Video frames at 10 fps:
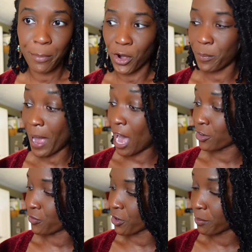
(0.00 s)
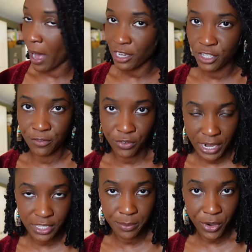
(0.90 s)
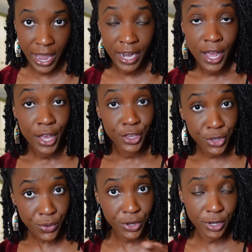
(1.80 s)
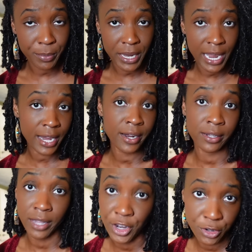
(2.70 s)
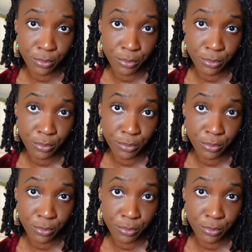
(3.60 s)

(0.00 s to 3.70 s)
per pound for a box of Raisin Bran, you could be eating a London